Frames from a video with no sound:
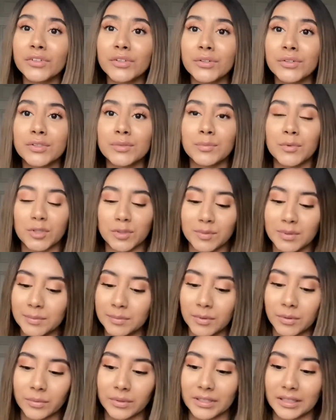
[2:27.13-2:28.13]
most
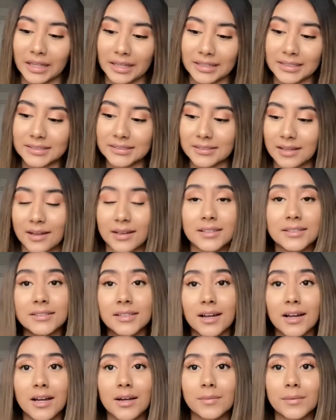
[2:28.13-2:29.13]
people were like, size
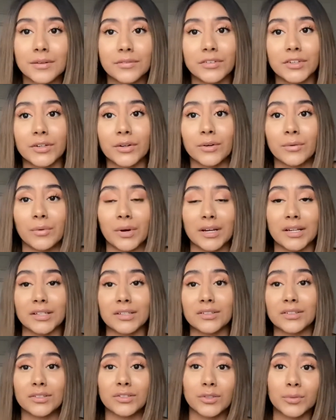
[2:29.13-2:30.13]
up if you don't want
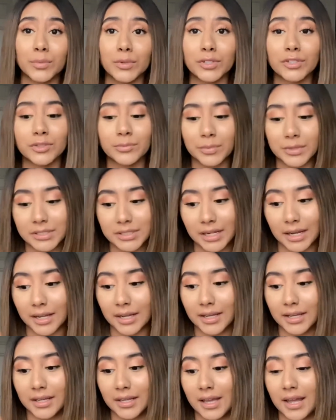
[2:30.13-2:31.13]
it super
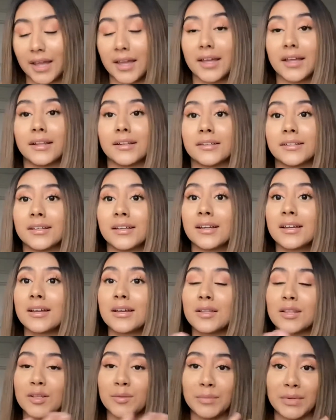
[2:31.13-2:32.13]
tight. And
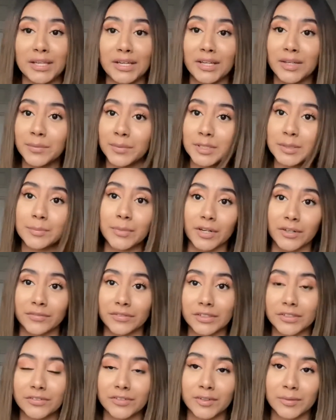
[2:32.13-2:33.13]
the medium is
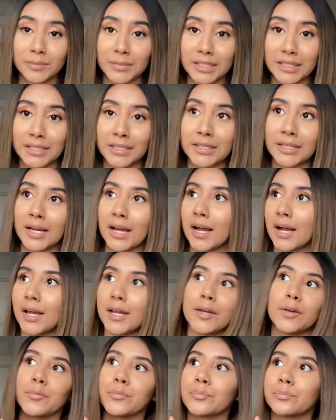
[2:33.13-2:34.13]
perfect for me. I
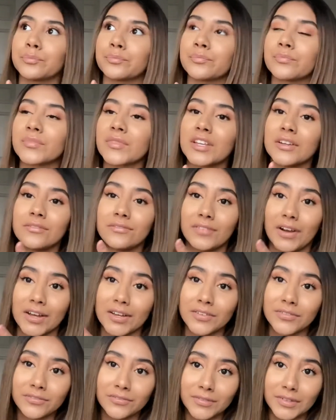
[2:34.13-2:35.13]
am
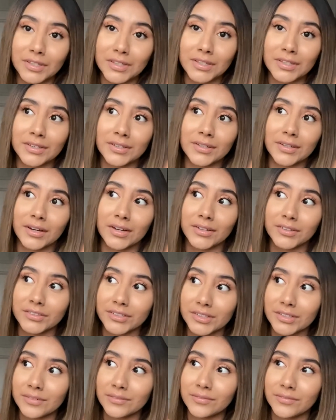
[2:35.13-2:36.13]
5 feet,
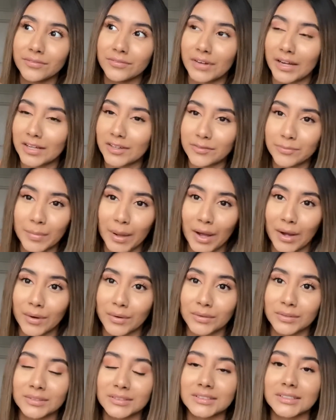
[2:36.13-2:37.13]
105
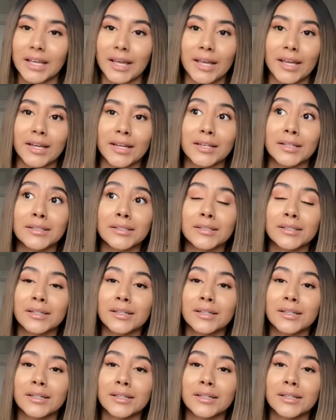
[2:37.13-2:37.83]
pounds. And